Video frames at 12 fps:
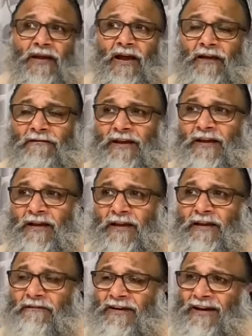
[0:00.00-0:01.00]
having
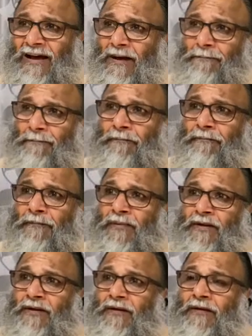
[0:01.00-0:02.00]
given up,
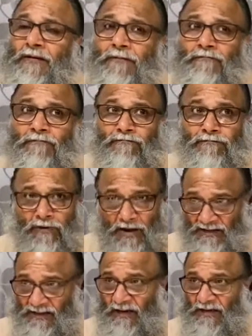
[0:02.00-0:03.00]

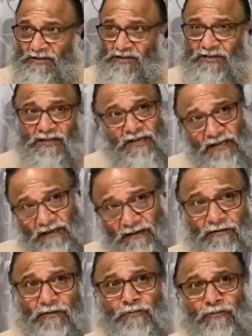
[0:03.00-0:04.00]

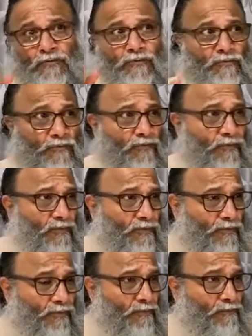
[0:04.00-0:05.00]
adhigacchati, you
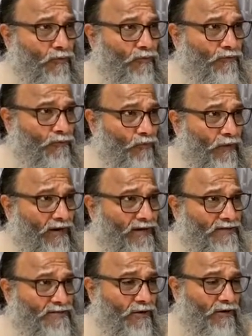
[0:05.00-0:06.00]
move
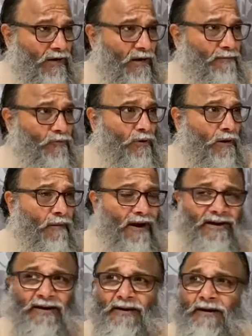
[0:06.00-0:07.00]
towards or come to
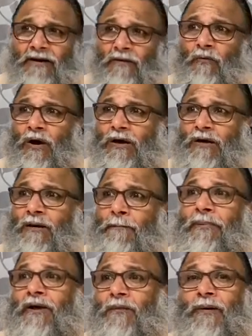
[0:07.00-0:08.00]
abide, what?
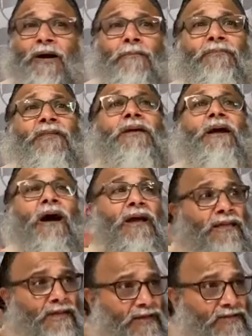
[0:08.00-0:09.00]
Paramam, the
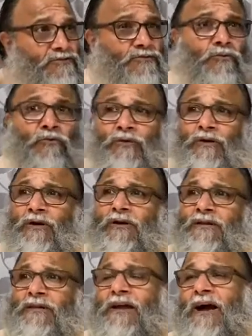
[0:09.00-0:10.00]
highest goal,
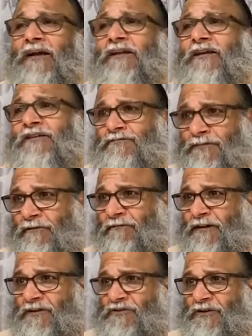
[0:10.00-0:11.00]
the highest
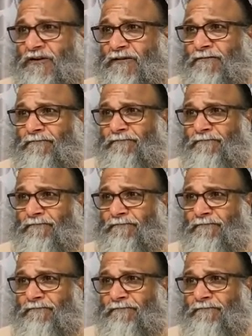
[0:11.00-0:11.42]
perfection.